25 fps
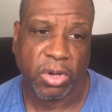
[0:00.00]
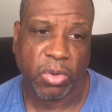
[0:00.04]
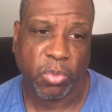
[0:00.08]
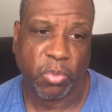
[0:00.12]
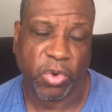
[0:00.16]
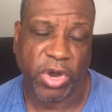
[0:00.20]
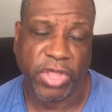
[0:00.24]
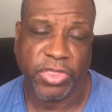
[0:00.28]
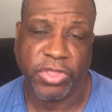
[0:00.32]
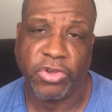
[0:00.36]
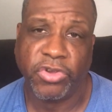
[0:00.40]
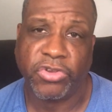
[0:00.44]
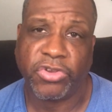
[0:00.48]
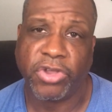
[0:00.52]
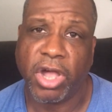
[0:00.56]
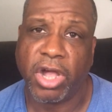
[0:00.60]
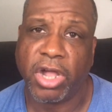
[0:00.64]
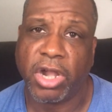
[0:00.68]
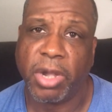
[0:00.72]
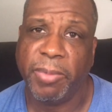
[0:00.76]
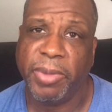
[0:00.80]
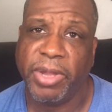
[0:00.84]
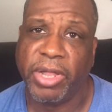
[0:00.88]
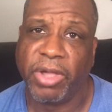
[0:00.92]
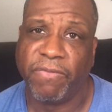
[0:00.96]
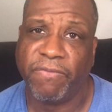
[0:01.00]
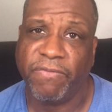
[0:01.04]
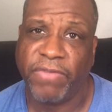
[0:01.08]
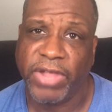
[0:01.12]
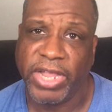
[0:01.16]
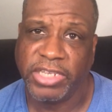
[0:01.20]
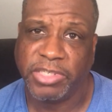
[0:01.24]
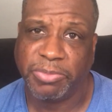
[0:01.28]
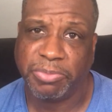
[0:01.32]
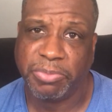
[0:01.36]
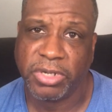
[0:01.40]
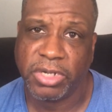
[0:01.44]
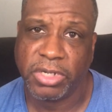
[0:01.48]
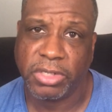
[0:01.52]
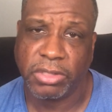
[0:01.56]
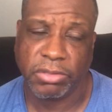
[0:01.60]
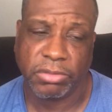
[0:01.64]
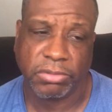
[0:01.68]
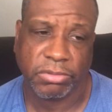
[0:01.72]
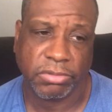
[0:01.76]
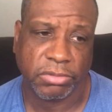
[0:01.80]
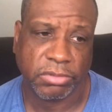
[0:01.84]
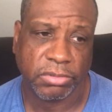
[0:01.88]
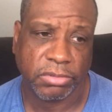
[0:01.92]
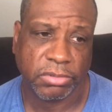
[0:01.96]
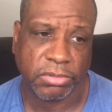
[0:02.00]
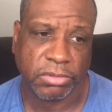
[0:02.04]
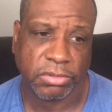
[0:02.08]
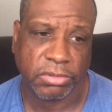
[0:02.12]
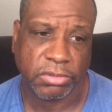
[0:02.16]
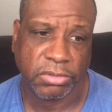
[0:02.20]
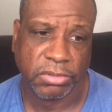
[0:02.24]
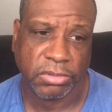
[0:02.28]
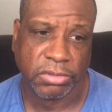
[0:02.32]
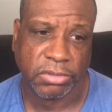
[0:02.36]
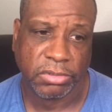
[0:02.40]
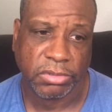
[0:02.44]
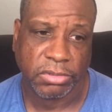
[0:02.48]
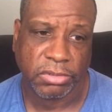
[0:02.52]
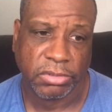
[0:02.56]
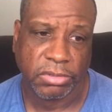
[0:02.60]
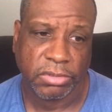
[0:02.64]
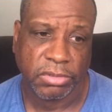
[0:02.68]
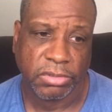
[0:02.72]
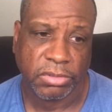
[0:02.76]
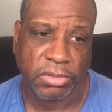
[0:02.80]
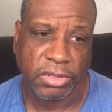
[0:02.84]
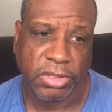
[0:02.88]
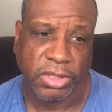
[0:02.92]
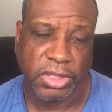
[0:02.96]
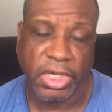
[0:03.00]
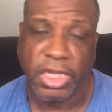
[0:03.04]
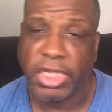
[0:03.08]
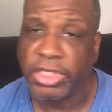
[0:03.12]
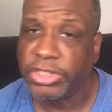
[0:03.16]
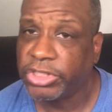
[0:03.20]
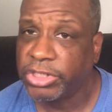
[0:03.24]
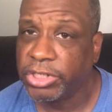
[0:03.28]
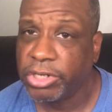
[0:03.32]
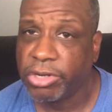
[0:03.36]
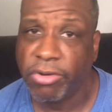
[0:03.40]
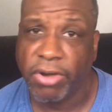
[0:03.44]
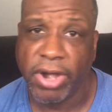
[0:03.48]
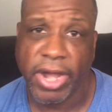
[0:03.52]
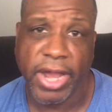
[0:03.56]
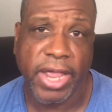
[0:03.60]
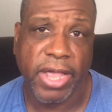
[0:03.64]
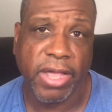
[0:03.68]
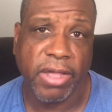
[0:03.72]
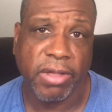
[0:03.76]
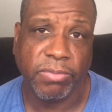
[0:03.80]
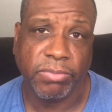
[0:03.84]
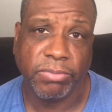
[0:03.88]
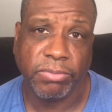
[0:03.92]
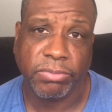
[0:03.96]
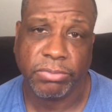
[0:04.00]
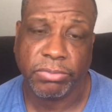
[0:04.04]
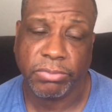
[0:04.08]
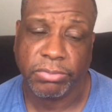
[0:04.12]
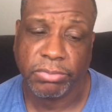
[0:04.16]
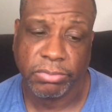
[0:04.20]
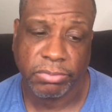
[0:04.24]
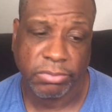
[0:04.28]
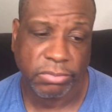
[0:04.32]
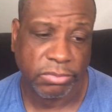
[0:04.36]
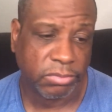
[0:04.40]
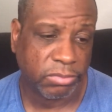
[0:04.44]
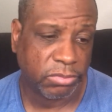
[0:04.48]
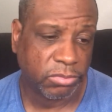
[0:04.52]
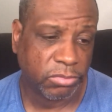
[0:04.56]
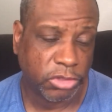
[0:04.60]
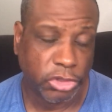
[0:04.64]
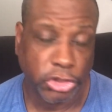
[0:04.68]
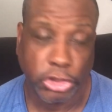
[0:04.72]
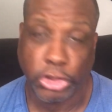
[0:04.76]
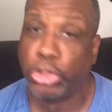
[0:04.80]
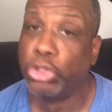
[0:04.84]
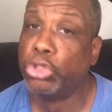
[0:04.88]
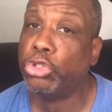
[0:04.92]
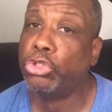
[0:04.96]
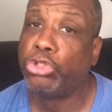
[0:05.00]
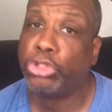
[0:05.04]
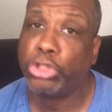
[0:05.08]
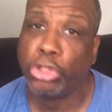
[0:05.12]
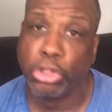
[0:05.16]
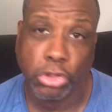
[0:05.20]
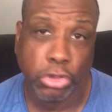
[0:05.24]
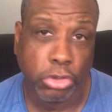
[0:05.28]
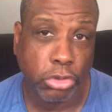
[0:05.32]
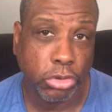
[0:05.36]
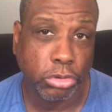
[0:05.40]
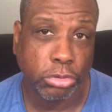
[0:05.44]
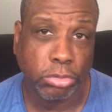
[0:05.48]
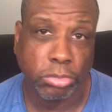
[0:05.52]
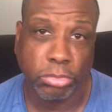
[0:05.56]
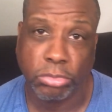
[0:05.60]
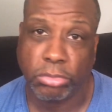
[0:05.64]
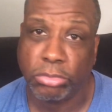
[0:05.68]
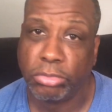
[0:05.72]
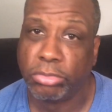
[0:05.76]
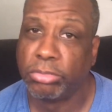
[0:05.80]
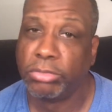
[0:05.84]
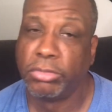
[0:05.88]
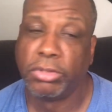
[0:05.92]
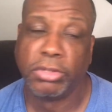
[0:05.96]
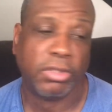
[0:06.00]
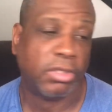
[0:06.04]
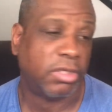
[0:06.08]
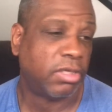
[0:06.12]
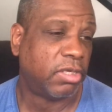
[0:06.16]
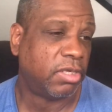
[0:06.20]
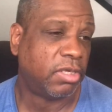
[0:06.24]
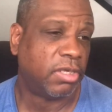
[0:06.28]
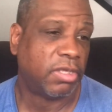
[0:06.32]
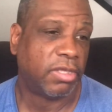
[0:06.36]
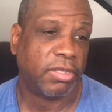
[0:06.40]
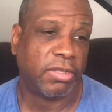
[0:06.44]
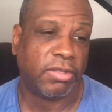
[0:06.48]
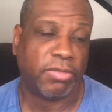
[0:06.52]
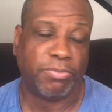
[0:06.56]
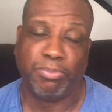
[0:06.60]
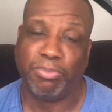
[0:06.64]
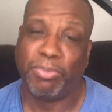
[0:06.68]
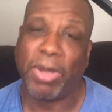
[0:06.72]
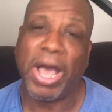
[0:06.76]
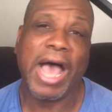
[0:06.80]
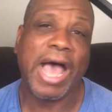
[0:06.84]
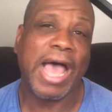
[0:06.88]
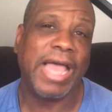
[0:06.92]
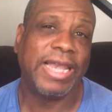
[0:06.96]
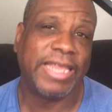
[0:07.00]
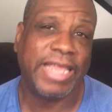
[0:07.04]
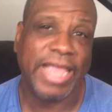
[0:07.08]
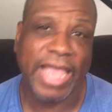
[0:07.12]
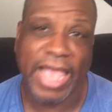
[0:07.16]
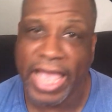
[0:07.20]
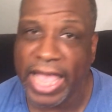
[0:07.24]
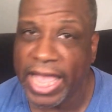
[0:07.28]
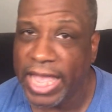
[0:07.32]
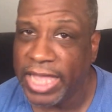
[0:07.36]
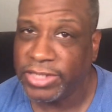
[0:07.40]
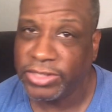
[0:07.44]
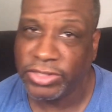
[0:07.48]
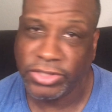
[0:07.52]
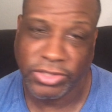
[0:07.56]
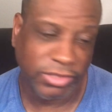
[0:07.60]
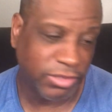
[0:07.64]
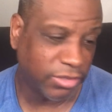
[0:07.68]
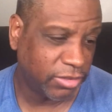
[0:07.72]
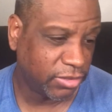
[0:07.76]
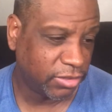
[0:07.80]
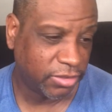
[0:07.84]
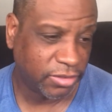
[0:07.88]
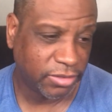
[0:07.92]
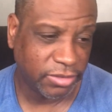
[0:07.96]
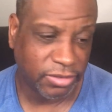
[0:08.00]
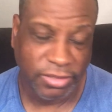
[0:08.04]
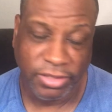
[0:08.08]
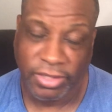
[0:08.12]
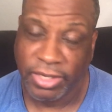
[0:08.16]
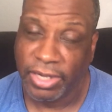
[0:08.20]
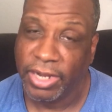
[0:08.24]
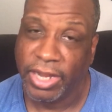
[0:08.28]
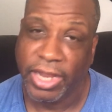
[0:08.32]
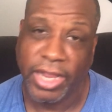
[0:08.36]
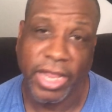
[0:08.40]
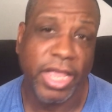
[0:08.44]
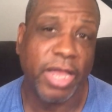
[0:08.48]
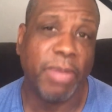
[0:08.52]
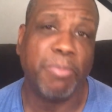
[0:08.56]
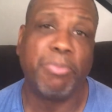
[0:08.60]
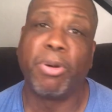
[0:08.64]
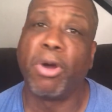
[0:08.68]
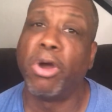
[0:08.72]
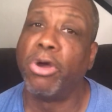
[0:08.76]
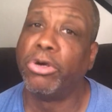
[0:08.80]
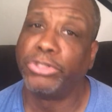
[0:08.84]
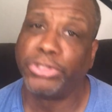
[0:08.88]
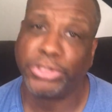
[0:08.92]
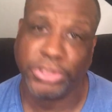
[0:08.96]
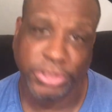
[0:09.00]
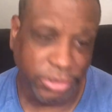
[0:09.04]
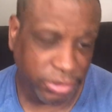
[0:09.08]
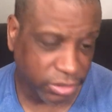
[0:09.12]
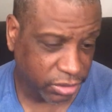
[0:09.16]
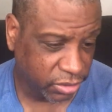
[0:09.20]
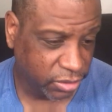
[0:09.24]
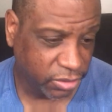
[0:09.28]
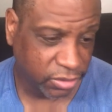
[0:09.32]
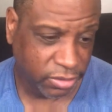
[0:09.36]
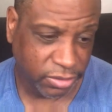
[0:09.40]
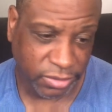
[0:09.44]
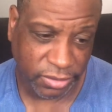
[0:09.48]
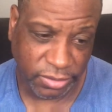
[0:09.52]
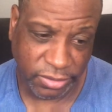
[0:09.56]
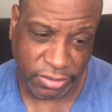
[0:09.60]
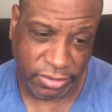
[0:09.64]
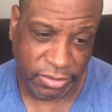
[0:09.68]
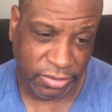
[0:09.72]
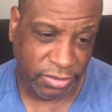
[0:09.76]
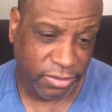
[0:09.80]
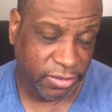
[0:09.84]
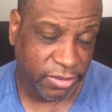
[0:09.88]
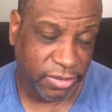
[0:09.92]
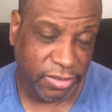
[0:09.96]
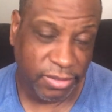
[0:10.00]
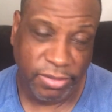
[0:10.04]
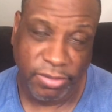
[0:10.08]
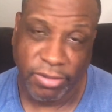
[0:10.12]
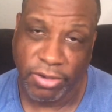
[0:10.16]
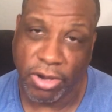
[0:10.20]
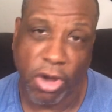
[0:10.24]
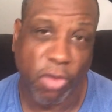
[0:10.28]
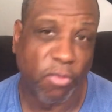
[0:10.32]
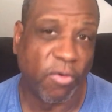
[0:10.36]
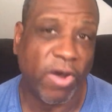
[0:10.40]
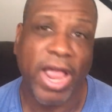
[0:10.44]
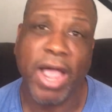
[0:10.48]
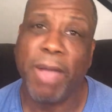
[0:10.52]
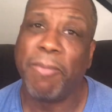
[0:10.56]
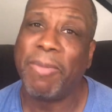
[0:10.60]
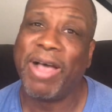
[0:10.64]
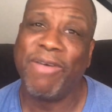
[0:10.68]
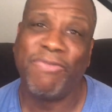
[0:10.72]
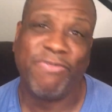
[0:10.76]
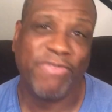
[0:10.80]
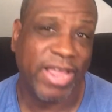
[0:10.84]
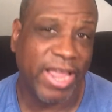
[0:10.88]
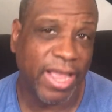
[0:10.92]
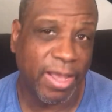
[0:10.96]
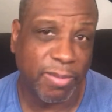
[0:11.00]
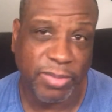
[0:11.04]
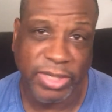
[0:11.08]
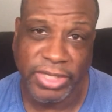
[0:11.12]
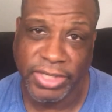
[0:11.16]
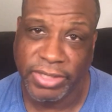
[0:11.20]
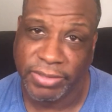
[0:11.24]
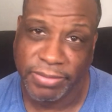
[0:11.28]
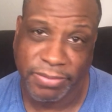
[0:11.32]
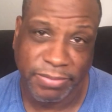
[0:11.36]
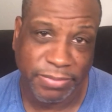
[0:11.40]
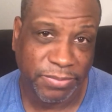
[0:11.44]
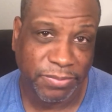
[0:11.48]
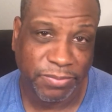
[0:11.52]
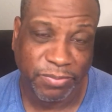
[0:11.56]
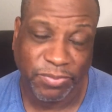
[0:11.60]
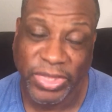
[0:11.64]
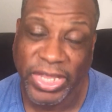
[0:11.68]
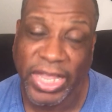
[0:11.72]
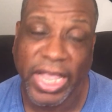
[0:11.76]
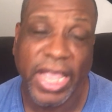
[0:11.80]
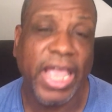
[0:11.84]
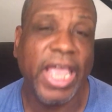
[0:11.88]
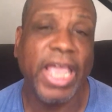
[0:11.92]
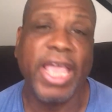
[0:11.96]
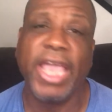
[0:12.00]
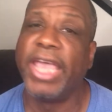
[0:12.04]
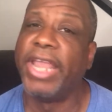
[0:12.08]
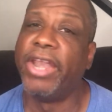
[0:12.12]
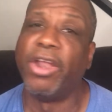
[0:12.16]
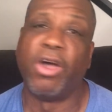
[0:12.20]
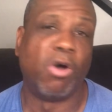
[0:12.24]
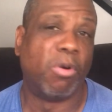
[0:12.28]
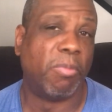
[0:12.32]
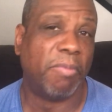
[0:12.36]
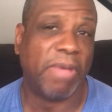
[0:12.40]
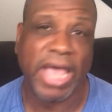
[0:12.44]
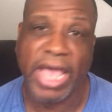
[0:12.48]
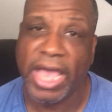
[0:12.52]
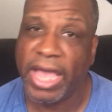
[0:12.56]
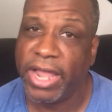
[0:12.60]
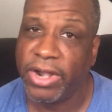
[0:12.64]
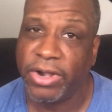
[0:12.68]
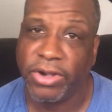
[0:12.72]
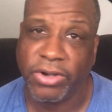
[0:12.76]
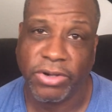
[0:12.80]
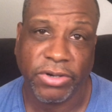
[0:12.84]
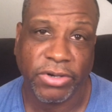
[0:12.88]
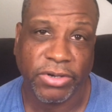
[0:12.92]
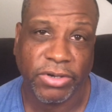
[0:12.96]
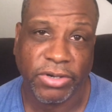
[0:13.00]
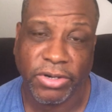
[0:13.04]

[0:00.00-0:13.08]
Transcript: Whether you're talking to me on Facebook, Instagram, YouTube, podcasts, in person, around my family, it don't matter.